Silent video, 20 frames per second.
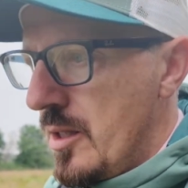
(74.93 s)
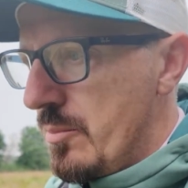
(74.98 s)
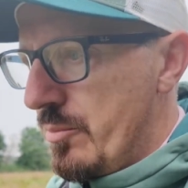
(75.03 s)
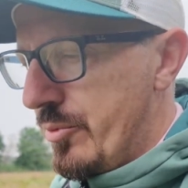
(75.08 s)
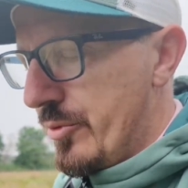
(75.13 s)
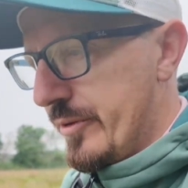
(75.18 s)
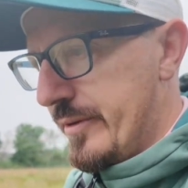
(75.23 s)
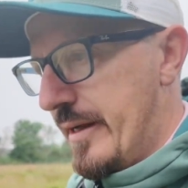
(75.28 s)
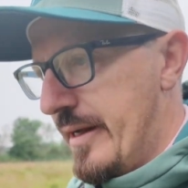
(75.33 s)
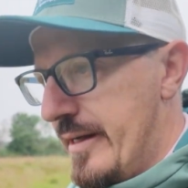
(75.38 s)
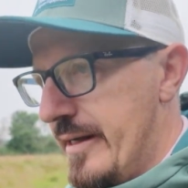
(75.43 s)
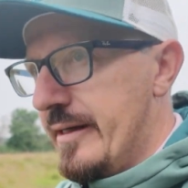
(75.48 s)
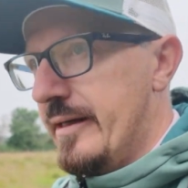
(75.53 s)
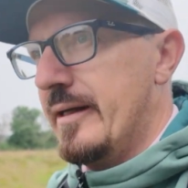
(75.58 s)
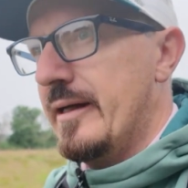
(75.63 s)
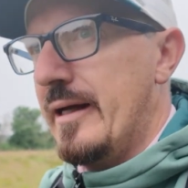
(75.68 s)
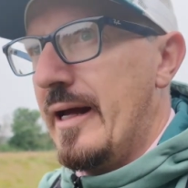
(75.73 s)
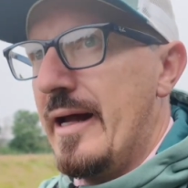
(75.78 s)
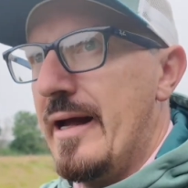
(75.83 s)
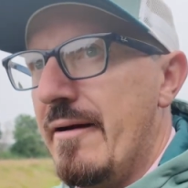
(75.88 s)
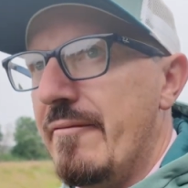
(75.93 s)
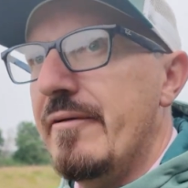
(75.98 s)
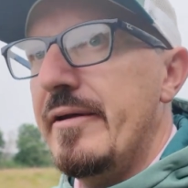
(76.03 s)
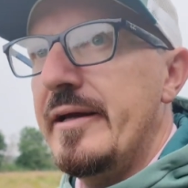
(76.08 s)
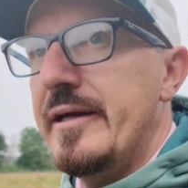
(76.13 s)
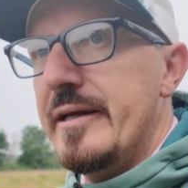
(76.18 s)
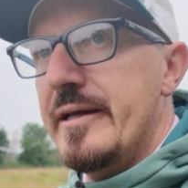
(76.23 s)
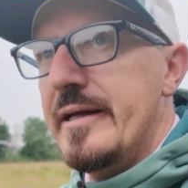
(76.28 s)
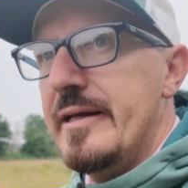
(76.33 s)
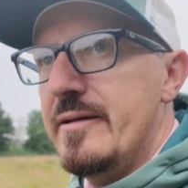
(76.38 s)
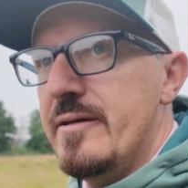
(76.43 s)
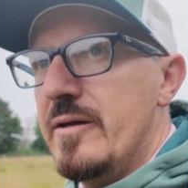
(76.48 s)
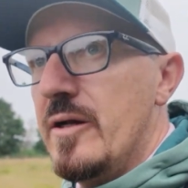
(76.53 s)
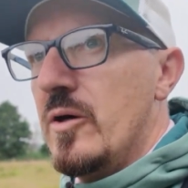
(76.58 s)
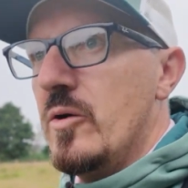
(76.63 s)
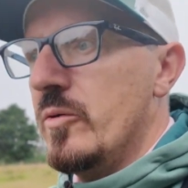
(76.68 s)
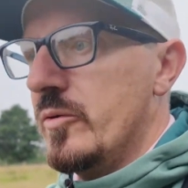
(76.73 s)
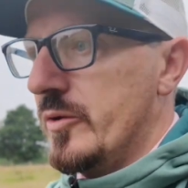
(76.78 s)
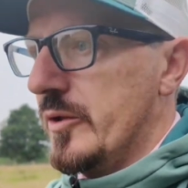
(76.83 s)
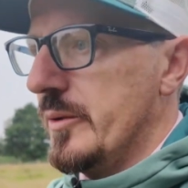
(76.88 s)
but everything you need to
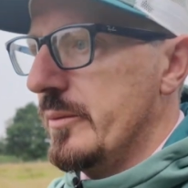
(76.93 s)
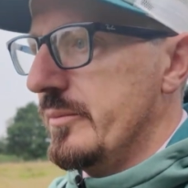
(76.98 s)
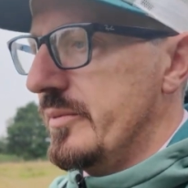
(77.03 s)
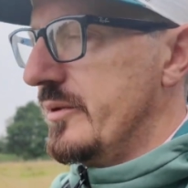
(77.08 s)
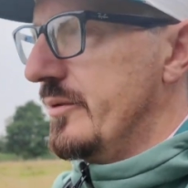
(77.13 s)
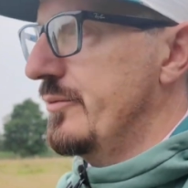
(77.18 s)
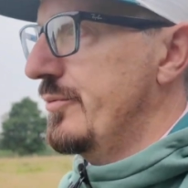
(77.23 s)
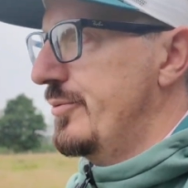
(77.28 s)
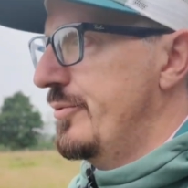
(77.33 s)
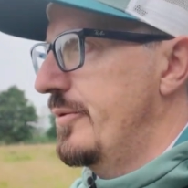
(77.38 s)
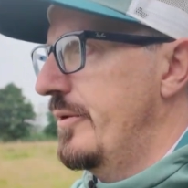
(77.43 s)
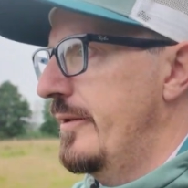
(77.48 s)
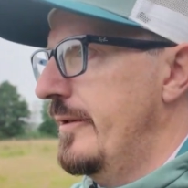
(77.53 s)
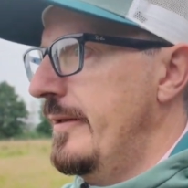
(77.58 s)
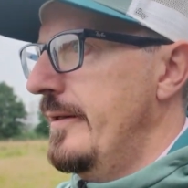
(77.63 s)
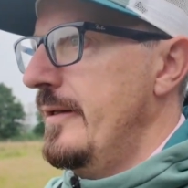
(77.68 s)
know in terms of